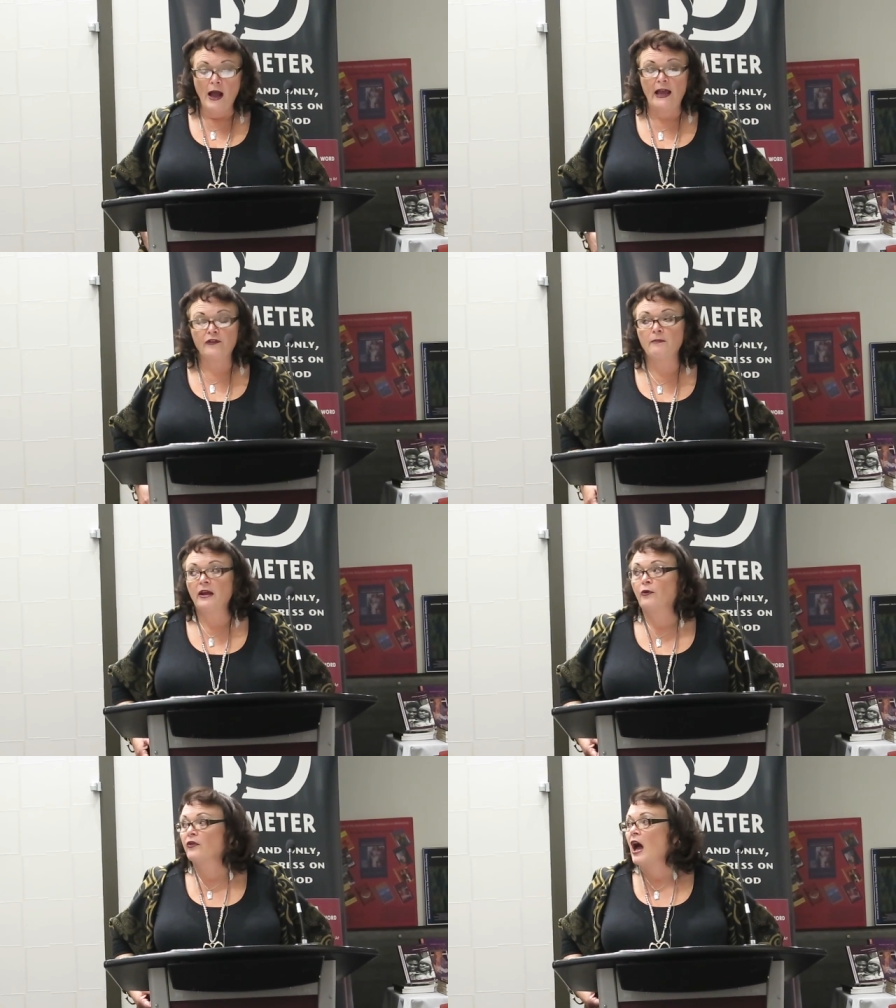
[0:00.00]
I
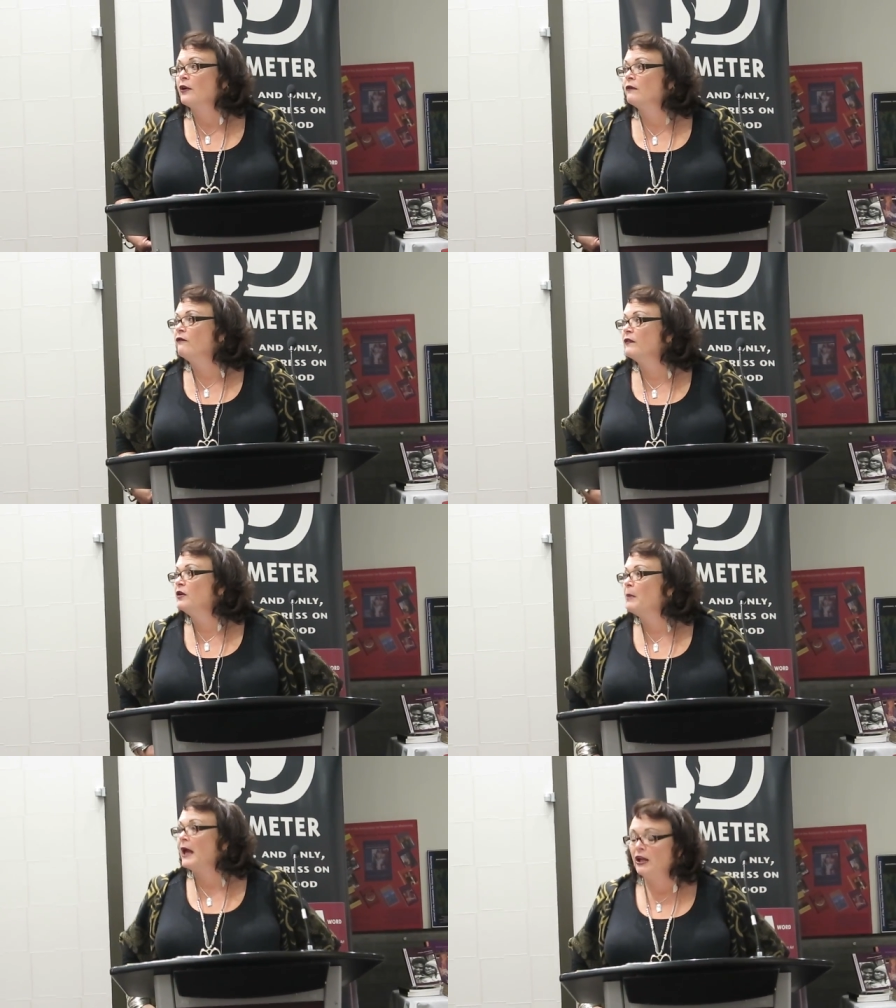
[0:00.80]
estimate there was
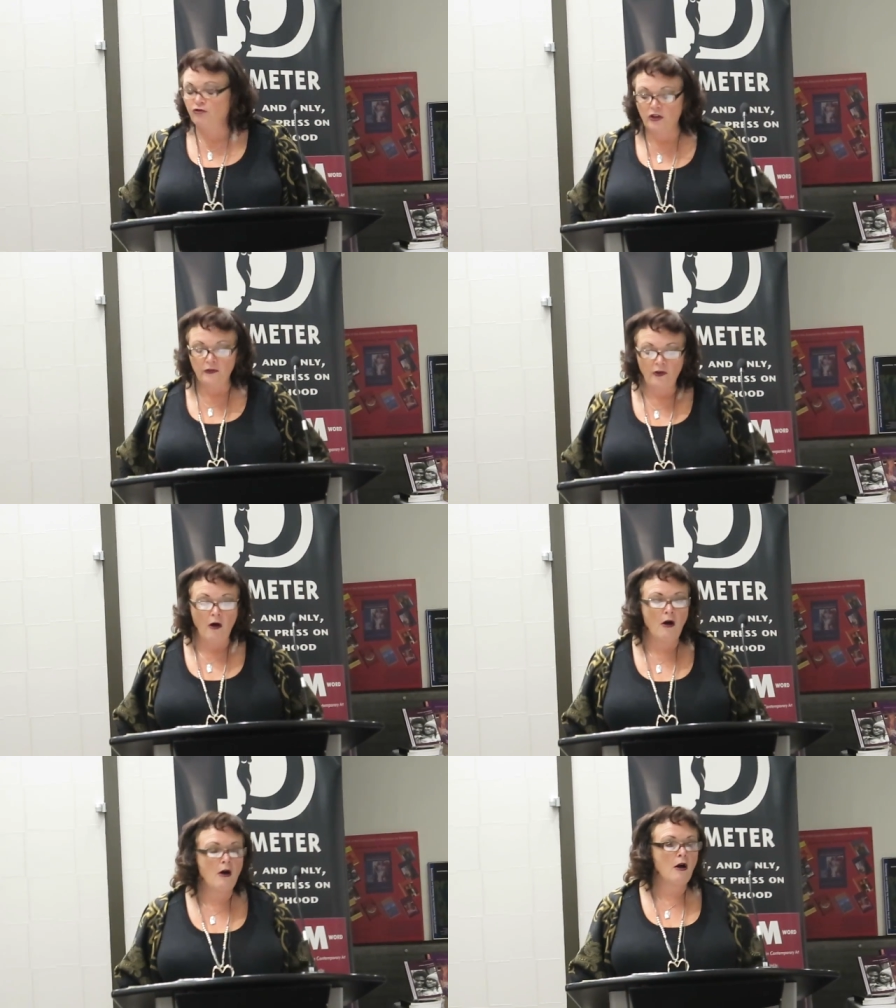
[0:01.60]
150 pages
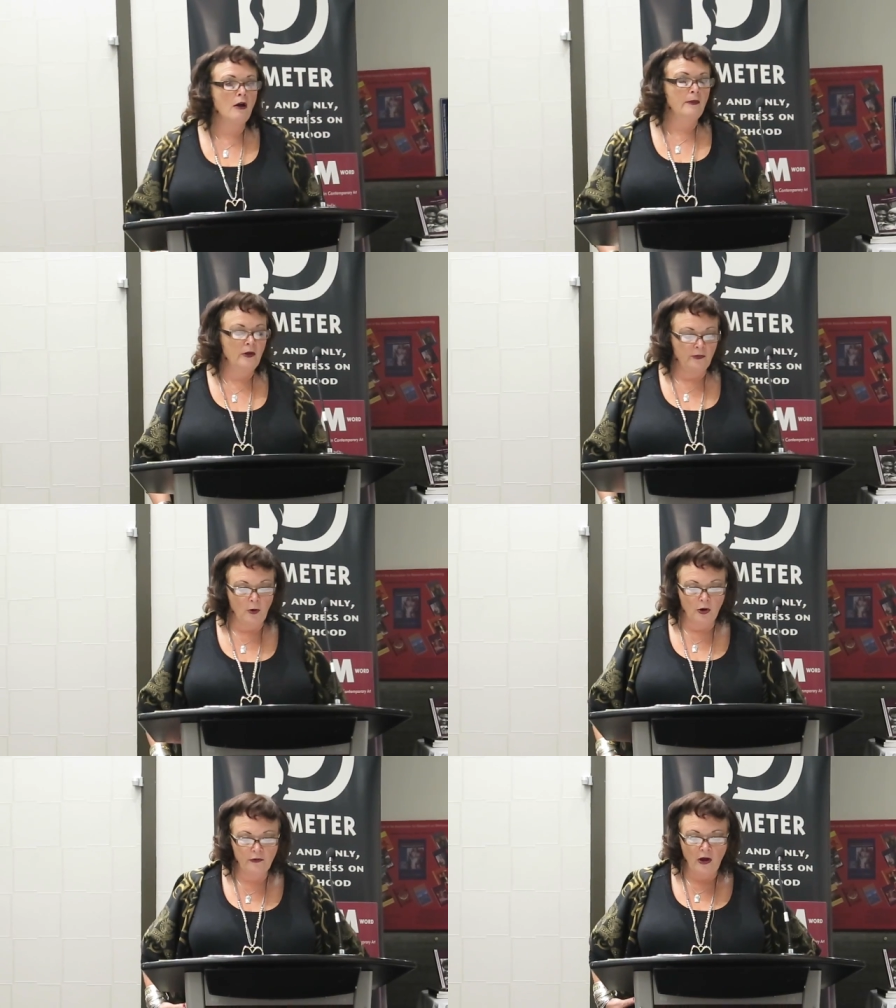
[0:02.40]
in these
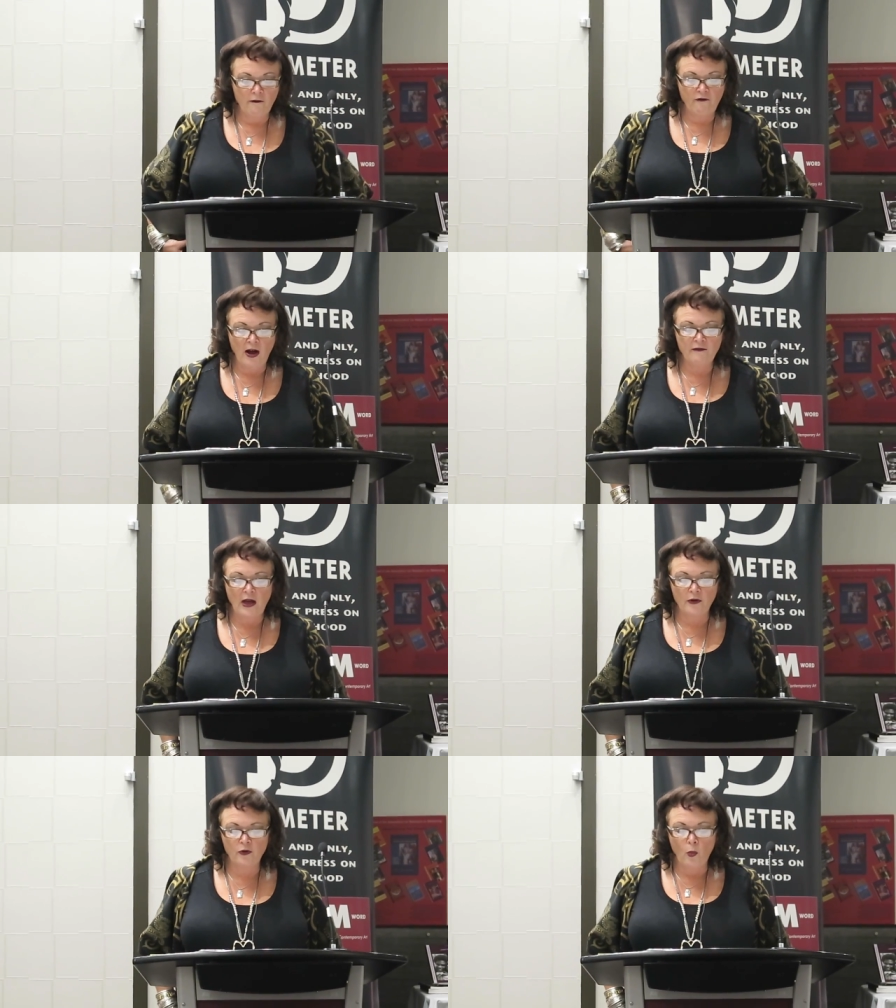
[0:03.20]
books of
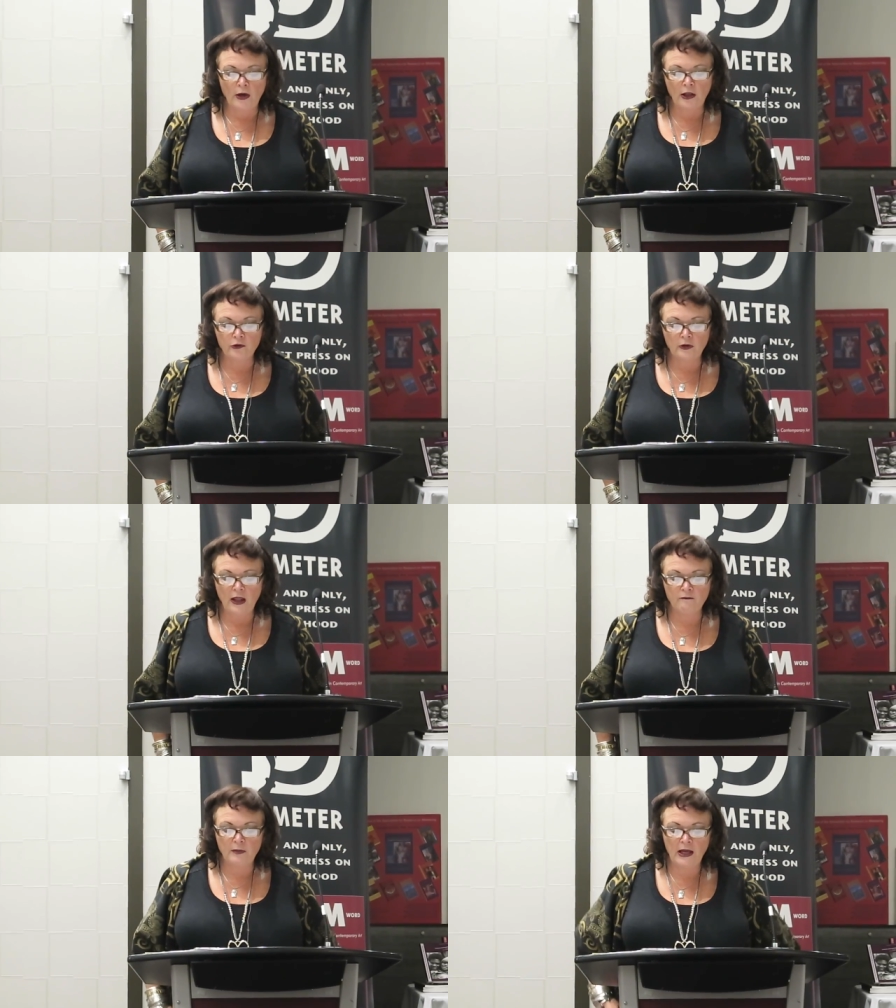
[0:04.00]

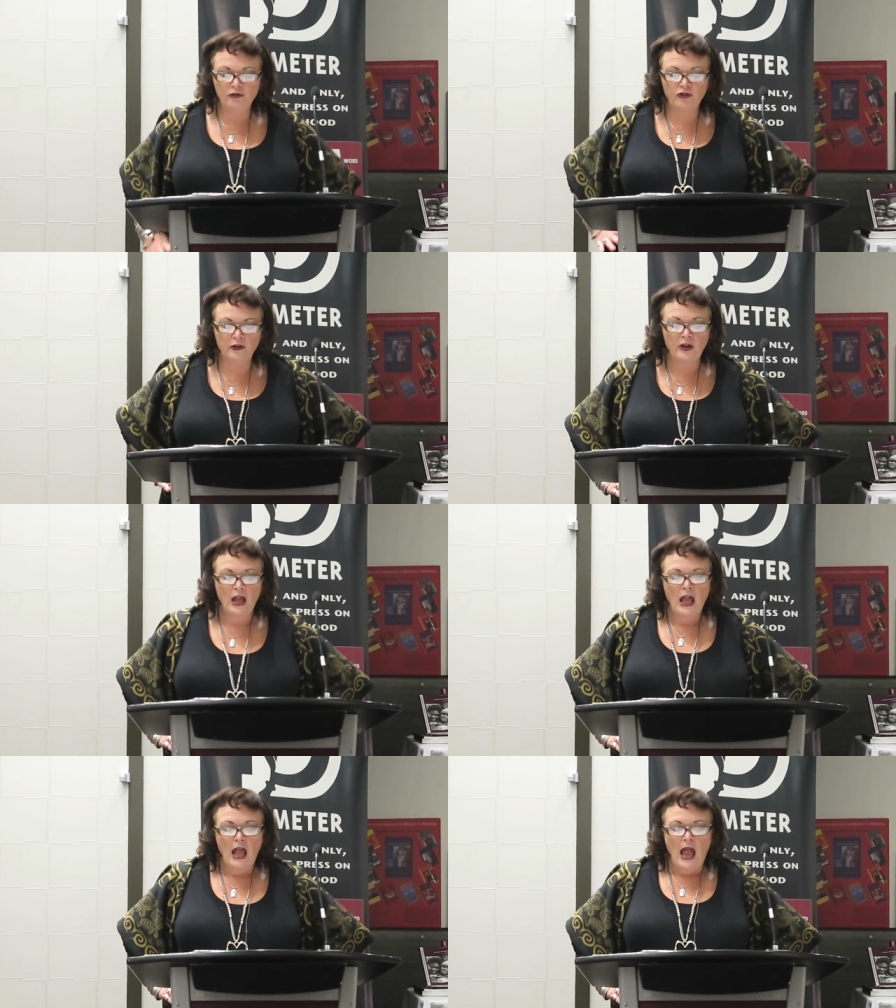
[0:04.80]
5,111 pages,
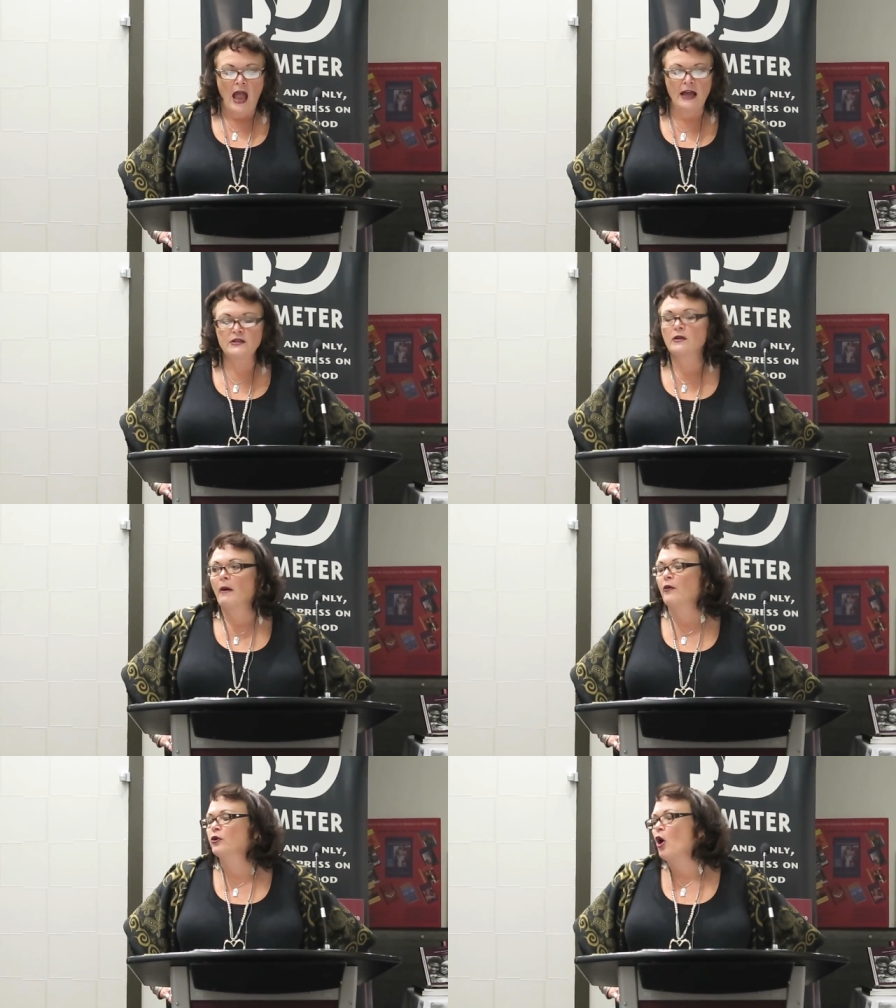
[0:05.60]
and so the
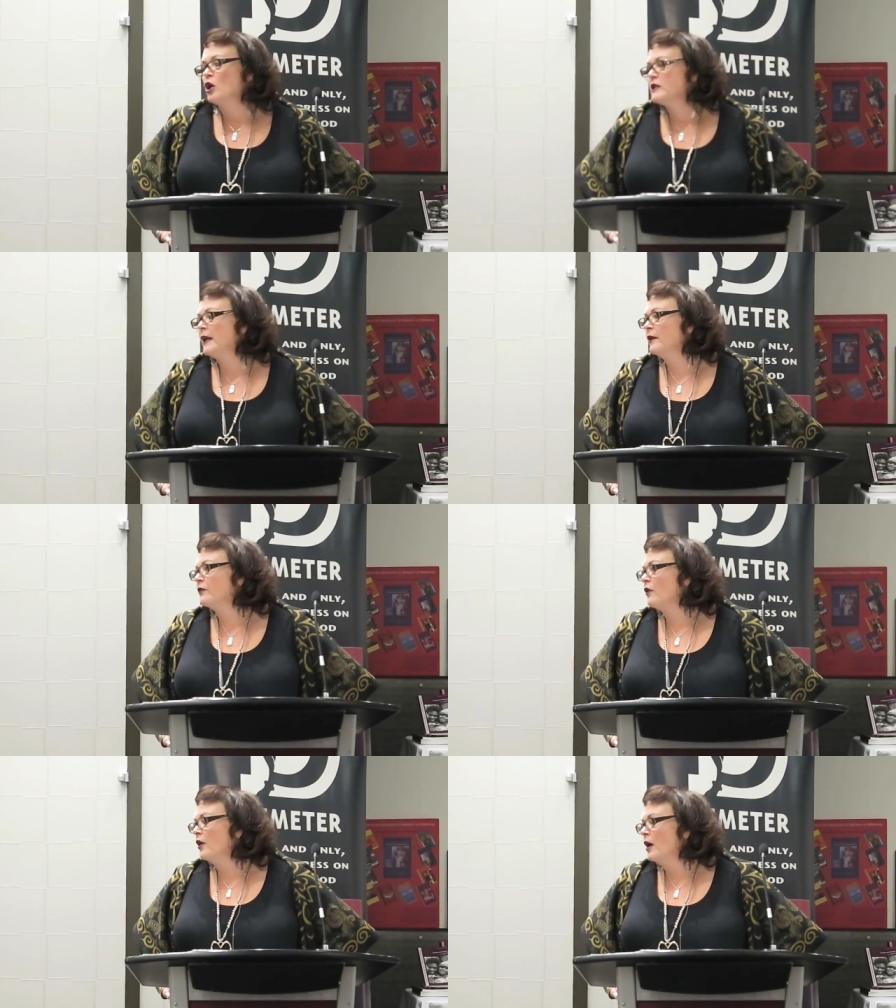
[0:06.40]
motherhood content
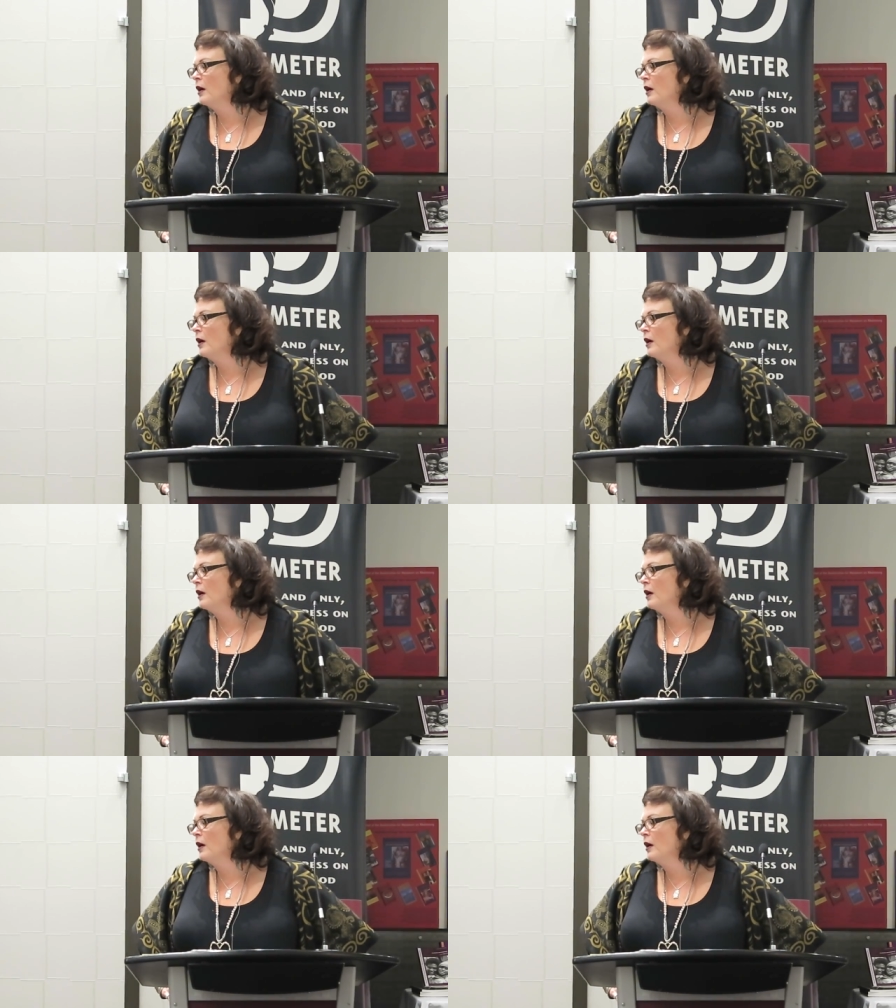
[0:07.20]
is,